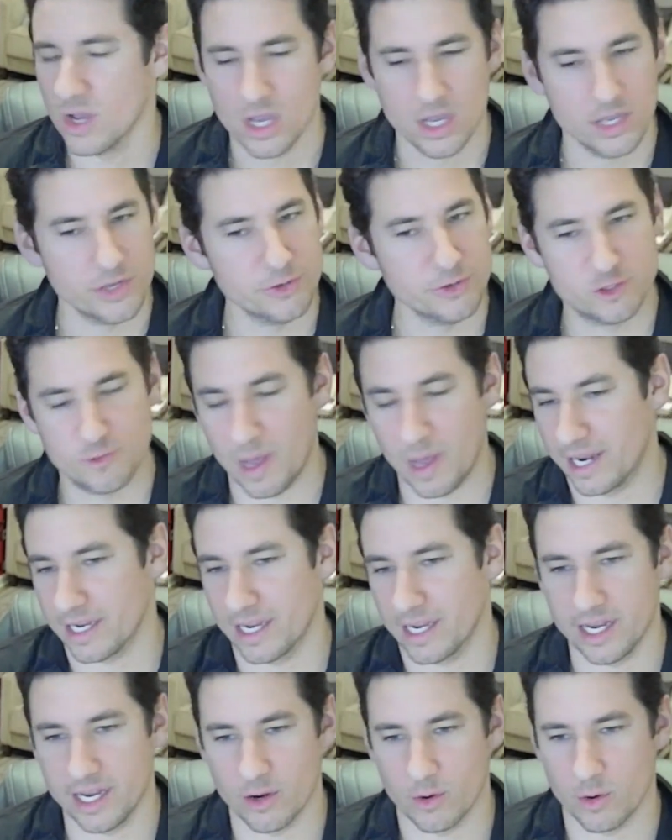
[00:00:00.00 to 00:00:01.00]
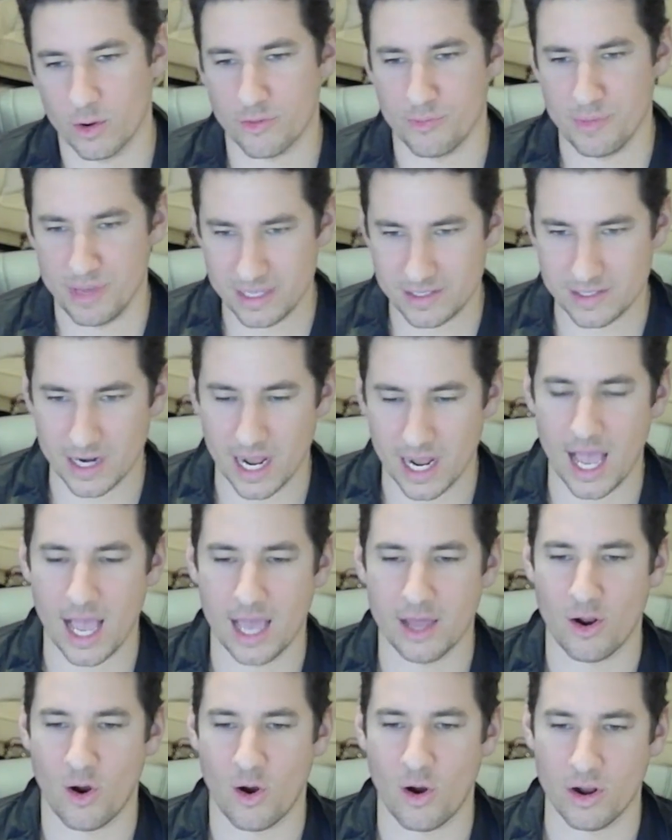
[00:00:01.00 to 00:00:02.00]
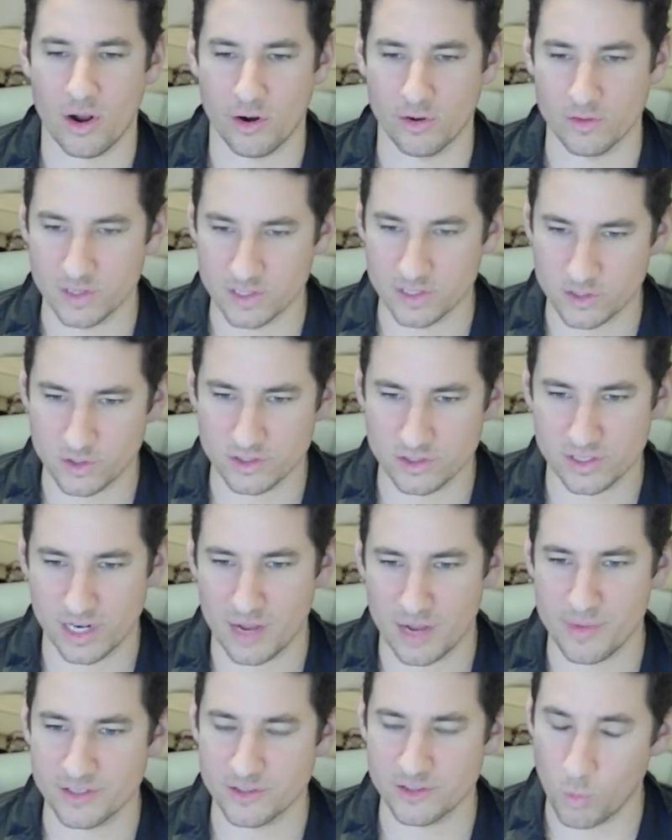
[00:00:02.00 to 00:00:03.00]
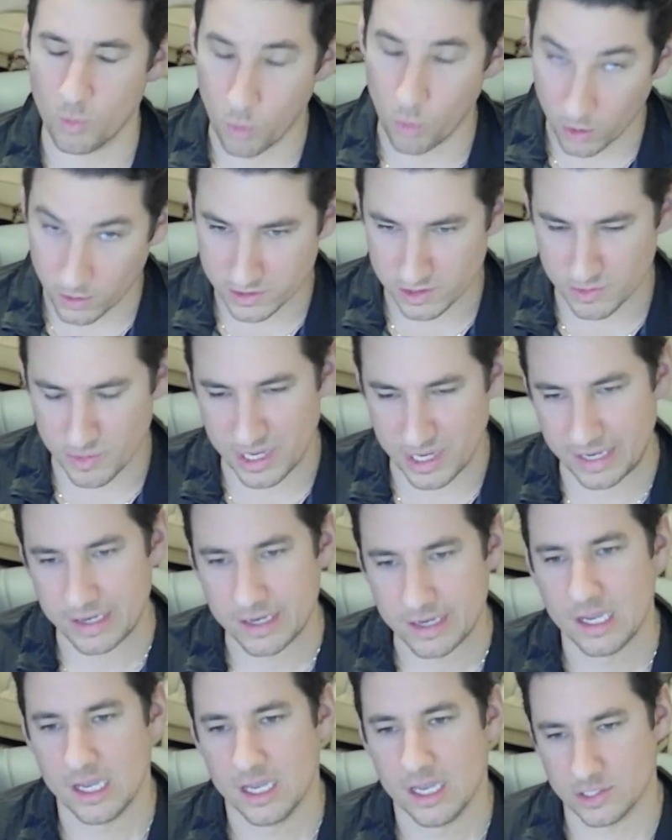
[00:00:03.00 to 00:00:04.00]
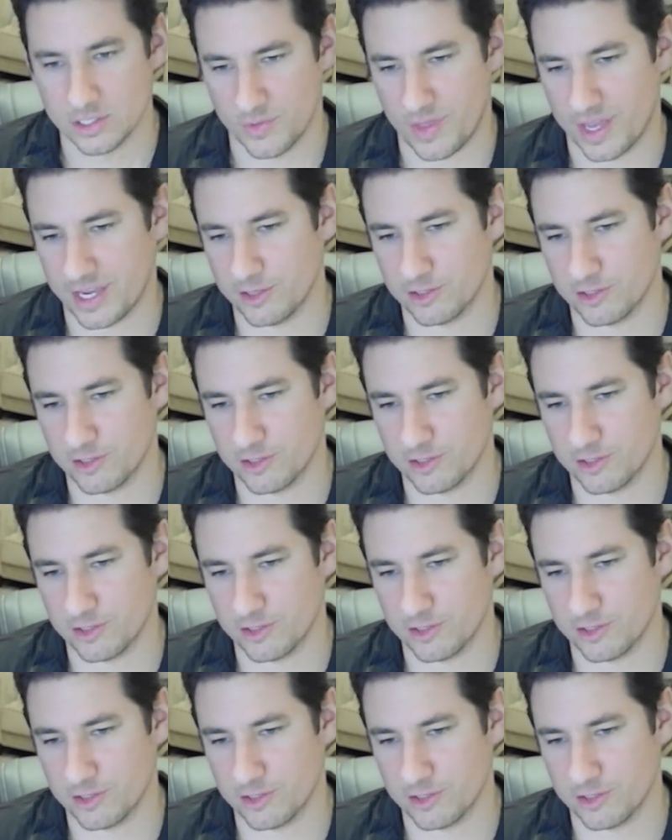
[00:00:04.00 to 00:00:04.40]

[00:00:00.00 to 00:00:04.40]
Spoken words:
you spending it here with me today and our listeners today means the world to me. So thank you so